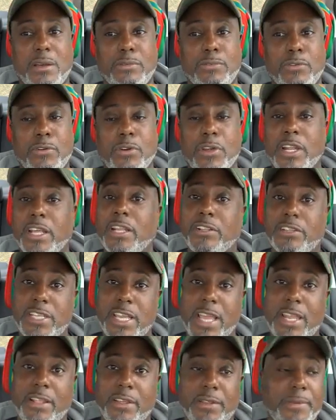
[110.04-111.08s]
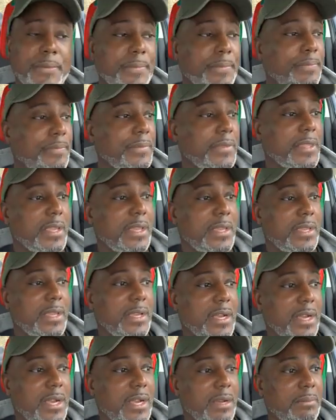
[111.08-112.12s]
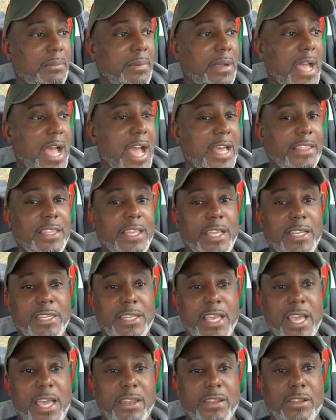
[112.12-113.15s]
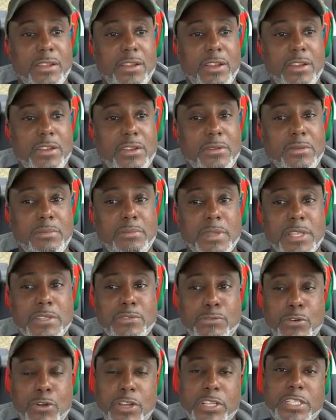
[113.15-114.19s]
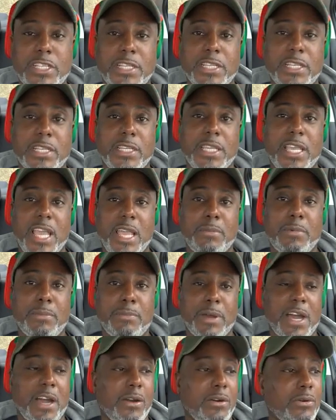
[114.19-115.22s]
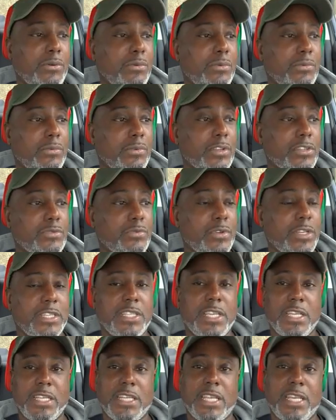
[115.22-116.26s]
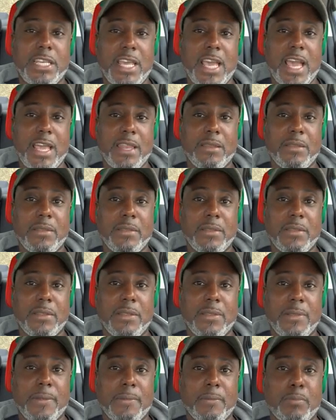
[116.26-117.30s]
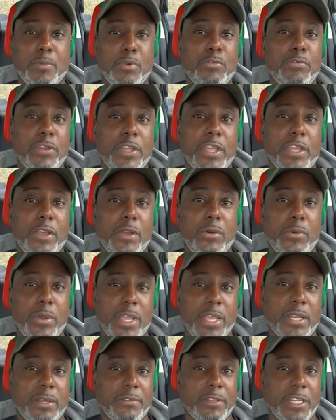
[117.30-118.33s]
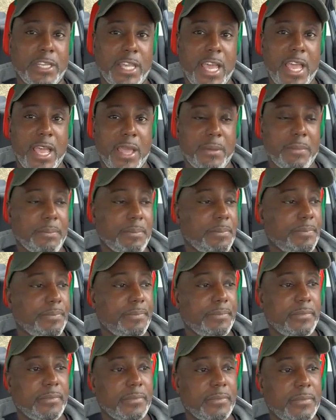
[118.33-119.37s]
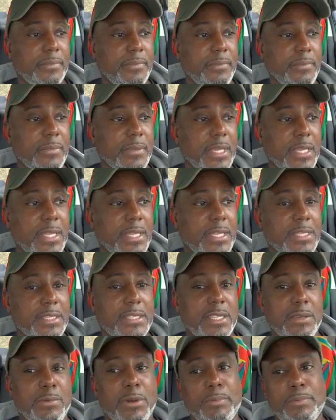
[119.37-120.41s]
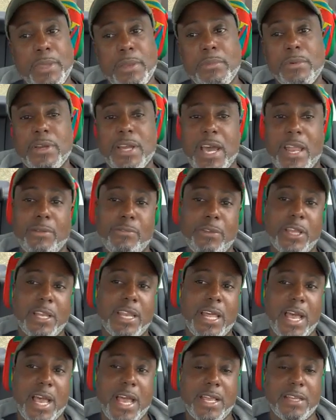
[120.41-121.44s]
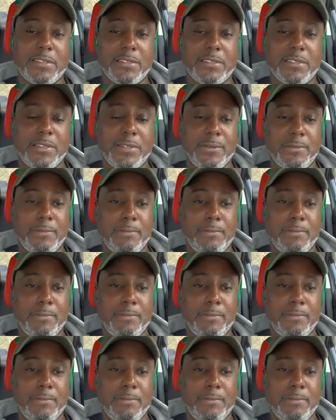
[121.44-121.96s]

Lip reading: for an entertainer. I think that her misfortune came about was when she did that movie Queen of the Damned. See, what people got to realize